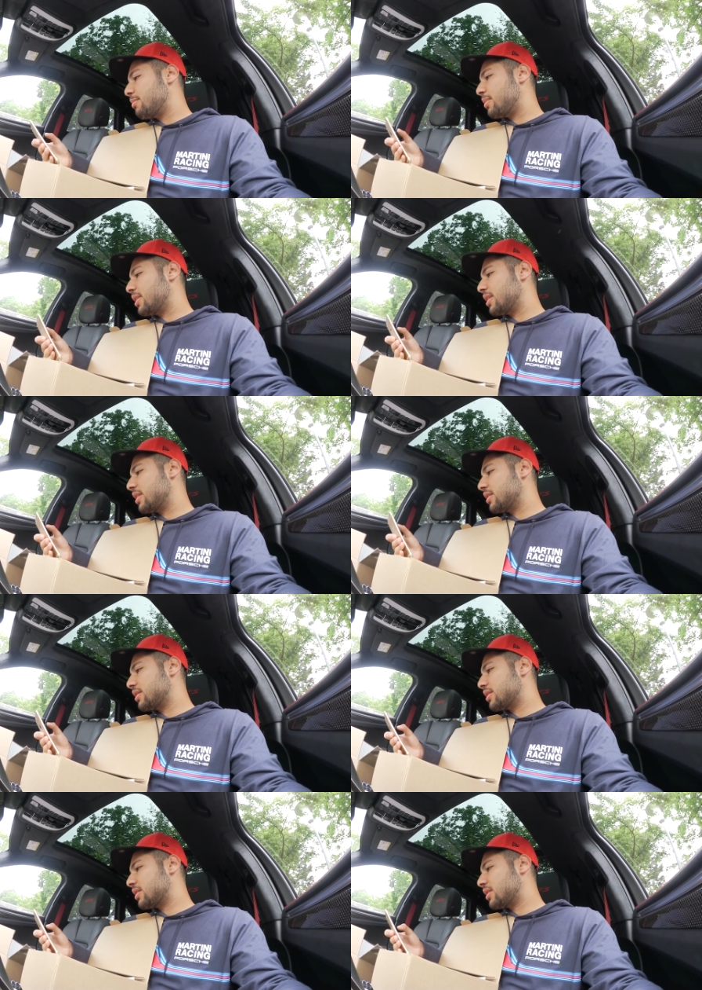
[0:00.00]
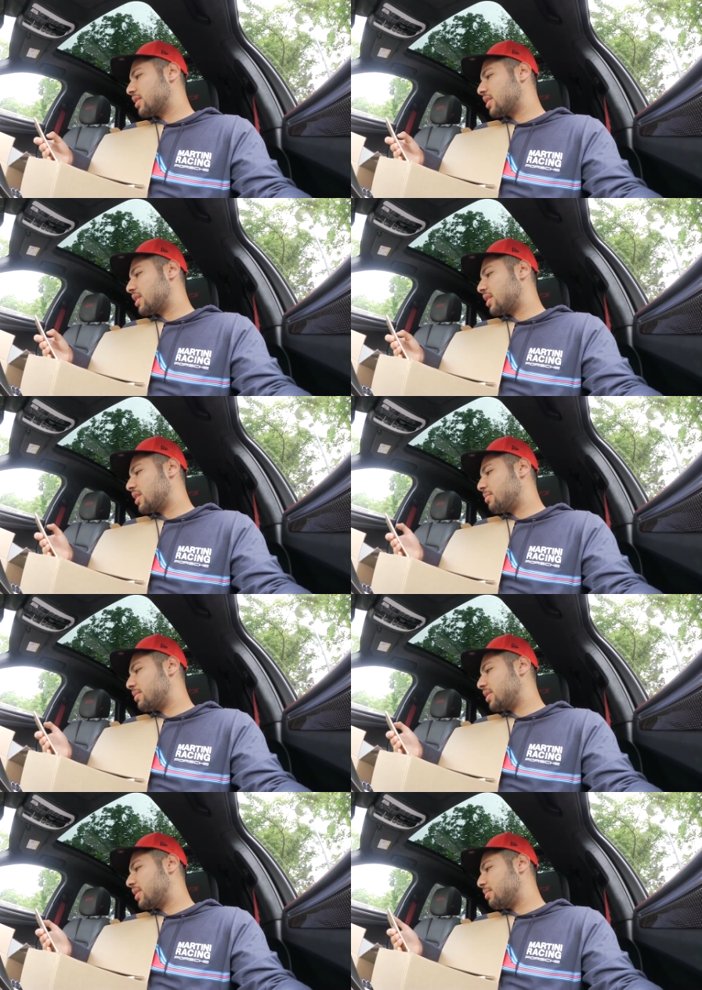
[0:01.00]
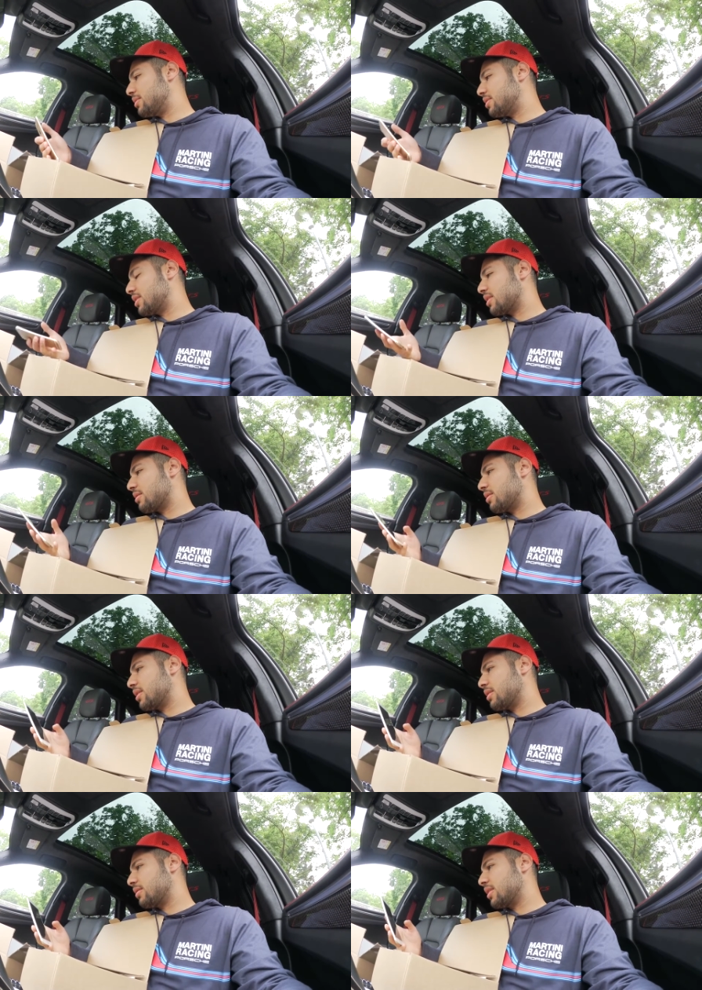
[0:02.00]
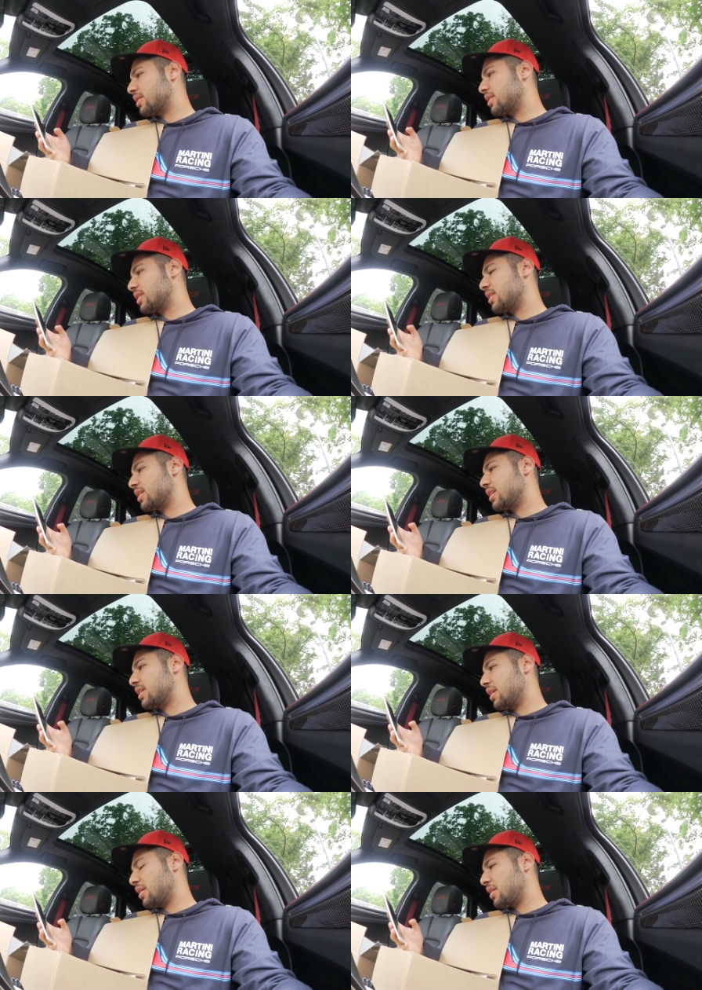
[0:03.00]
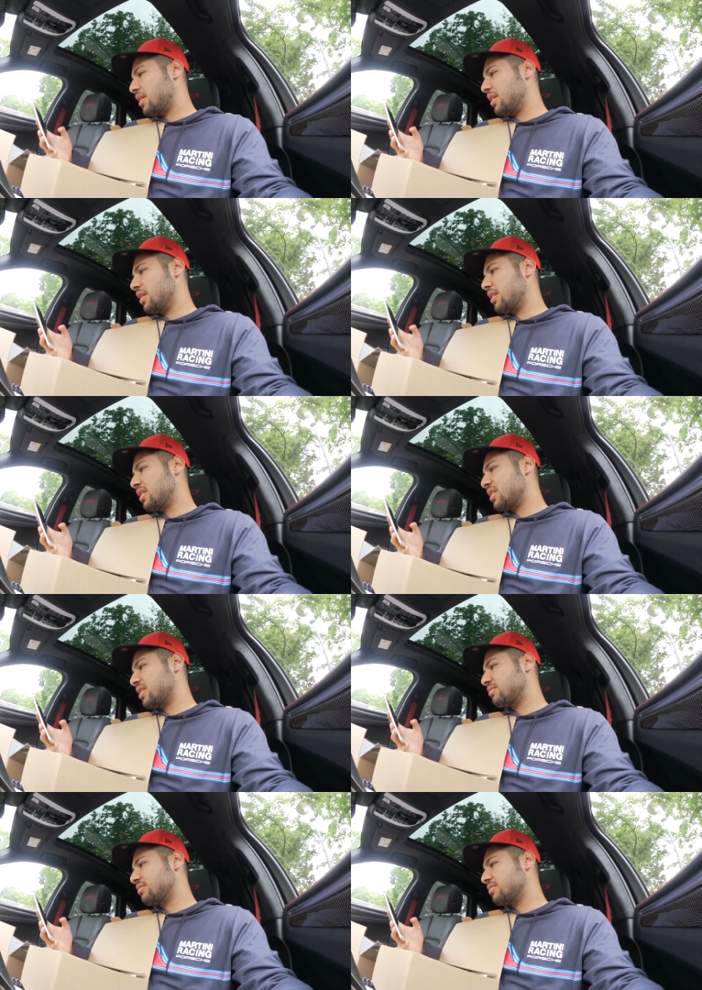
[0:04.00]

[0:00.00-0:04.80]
but yeah let me let me check real quick yeah I think